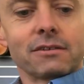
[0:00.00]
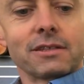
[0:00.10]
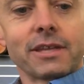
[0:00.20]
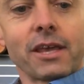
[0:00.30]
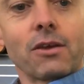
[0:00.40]
As
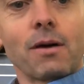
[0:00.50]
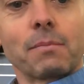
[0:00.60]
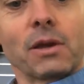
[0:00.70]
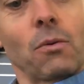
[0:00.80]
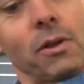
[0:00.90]
they go up
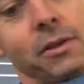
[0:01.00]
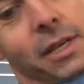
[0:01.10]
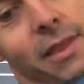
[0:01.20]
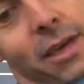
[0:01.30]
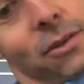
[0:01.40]
in quality,
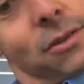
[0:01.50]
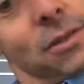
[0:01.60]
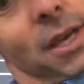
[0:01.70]
they use